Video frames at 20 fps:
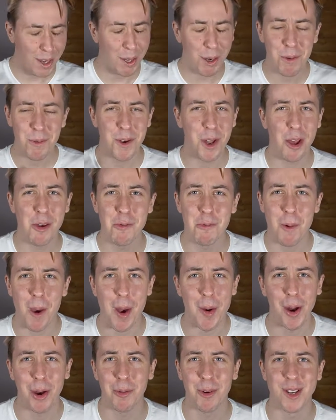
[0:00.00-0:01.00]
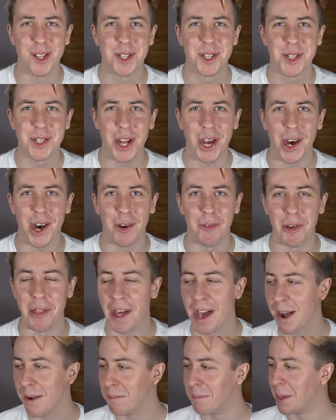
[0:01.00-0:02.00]
I don't know where I want to start with
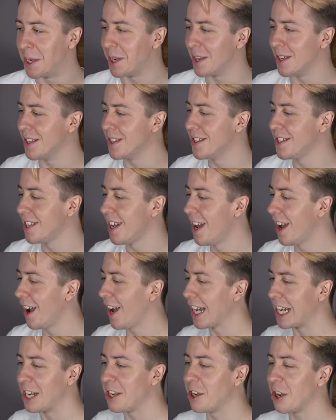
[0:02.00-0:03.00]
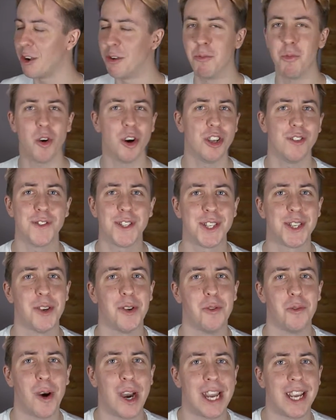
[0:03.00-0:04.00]
that, because I can go one of
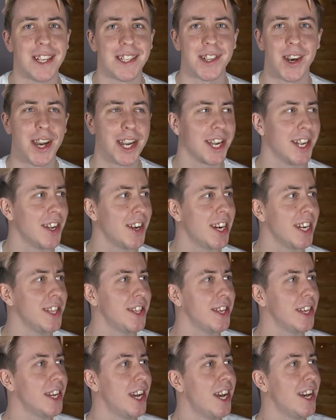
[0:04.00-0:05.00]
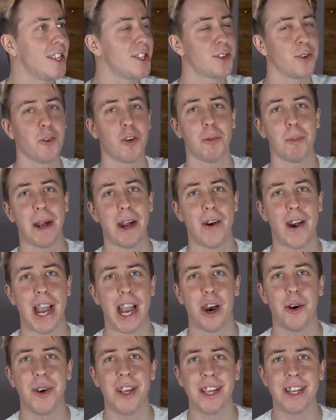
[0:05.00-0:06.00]
2 ways. I can either talk about
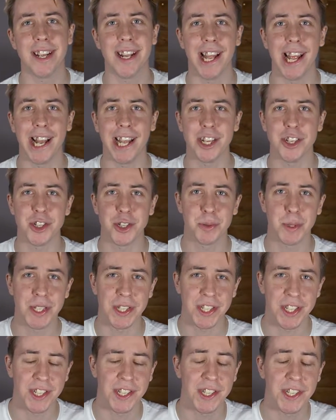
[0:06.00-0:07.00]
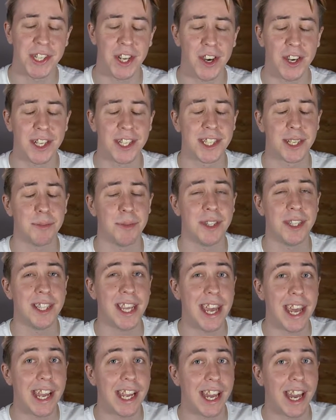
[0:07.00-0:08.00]
how he clearly just wants to suck some
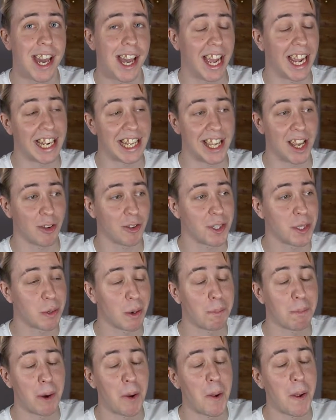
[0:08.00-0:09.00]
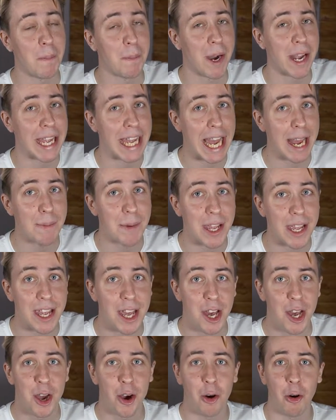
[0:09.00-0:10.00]
dick and get onto a boat in Miami,
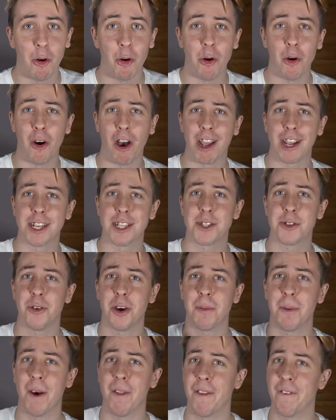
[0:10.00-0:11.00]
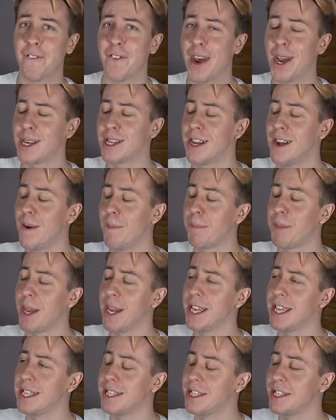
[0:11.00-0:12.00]
or I can talk about the fact
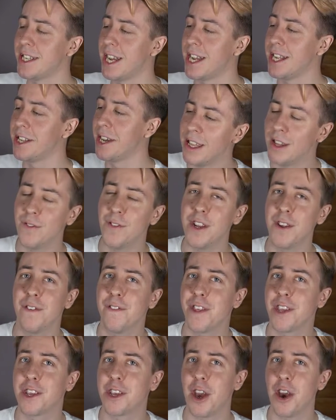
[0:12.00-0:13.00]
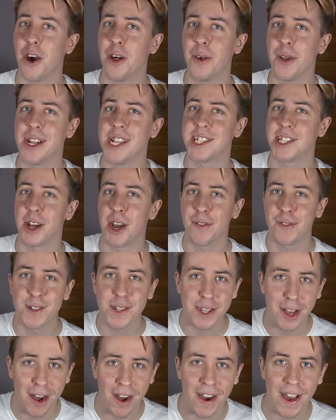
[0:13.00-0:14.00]
that he said even if the girl in his life
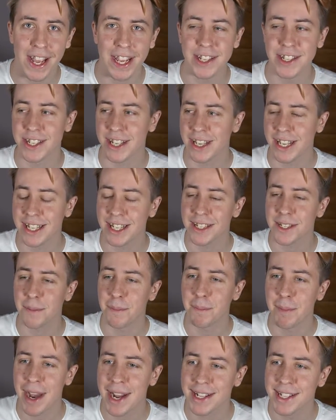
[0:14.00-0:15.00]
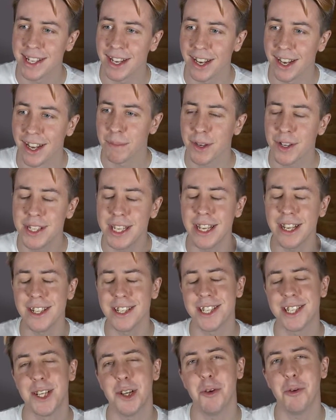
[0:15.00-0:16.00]
dies, it doesn't matter because he can
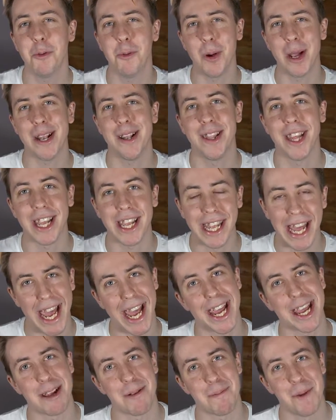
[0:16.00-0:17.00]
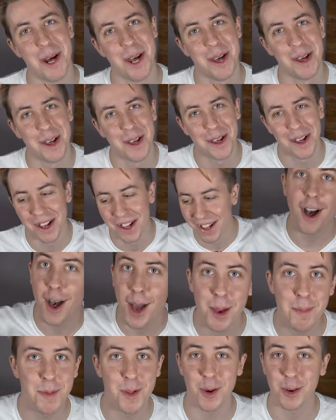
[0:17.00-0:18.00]
still win the game.
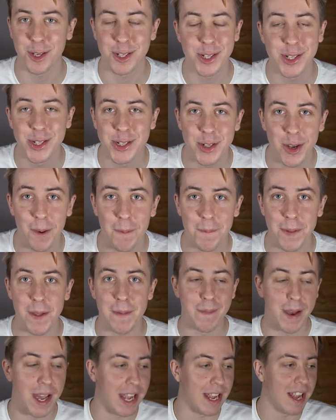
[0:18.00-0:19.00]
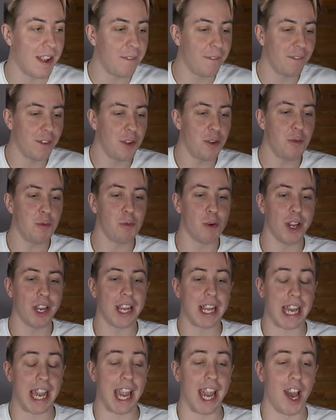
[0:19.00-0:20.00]
I'm not gonna stop you, mate. If you wanna
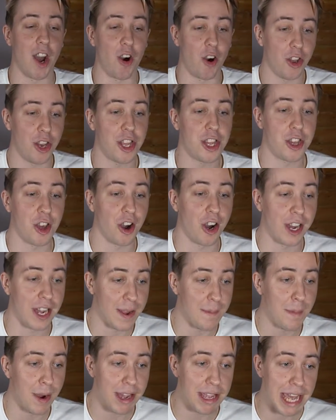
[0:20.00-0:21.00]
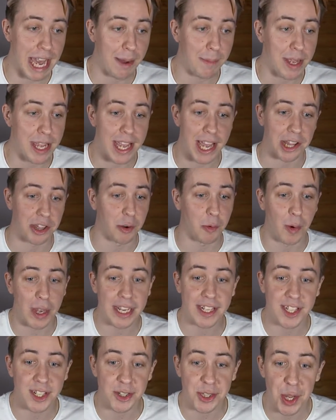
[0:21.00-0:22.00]
get on a yacht in Miami and the way
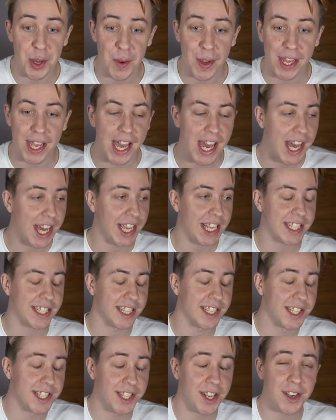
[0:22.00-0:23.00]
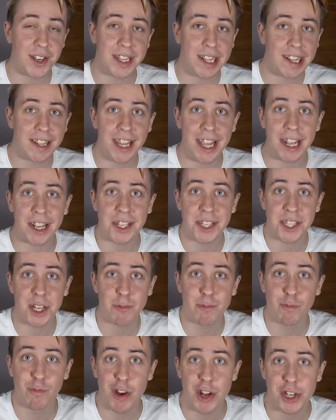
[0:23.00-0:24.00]
to do it is to suck the dick of
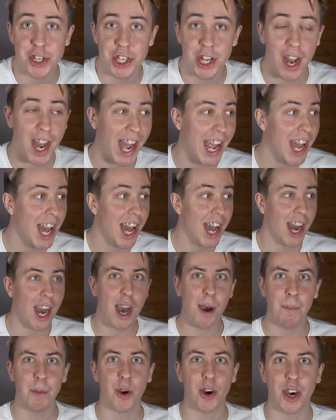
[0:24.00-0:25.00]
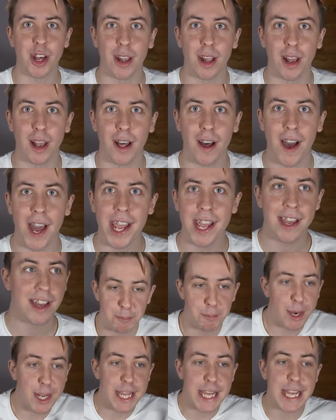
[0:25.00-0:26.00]
some rich guy, I'm not gonna lie.
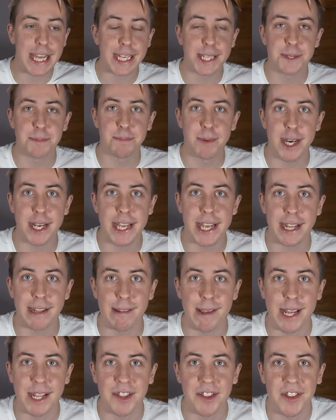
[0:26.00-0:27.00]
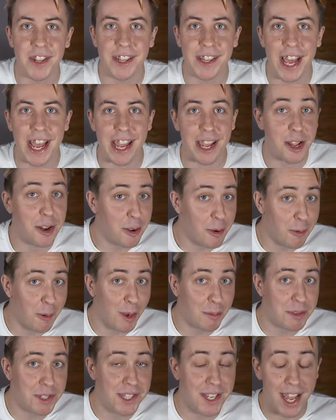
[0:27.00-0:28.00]
Money is money at the end of the day. You know what
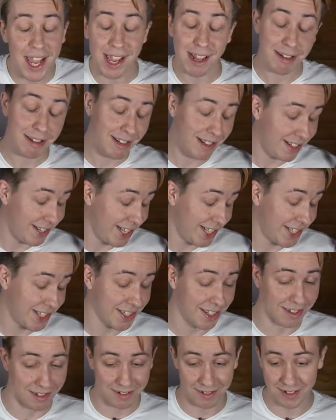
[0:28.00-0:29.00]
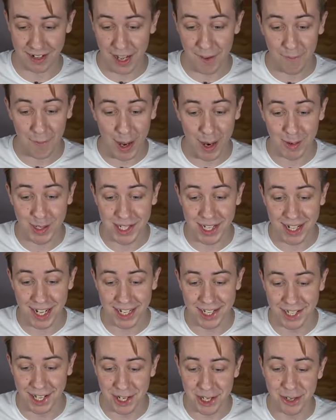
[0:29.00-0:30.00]
I'm saying? Listen. If I was in
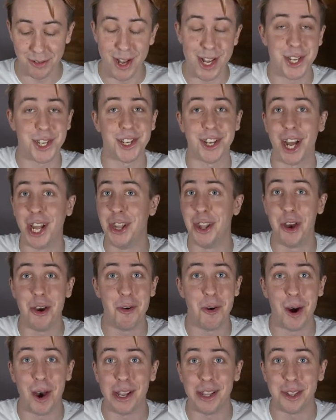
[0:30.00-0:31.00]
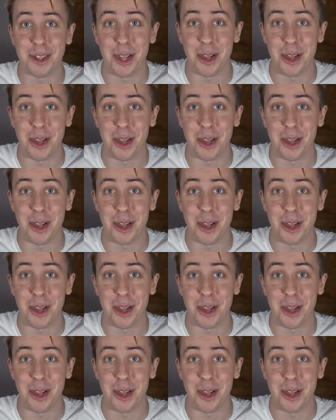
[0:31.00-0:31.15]
that situation, I know what I'd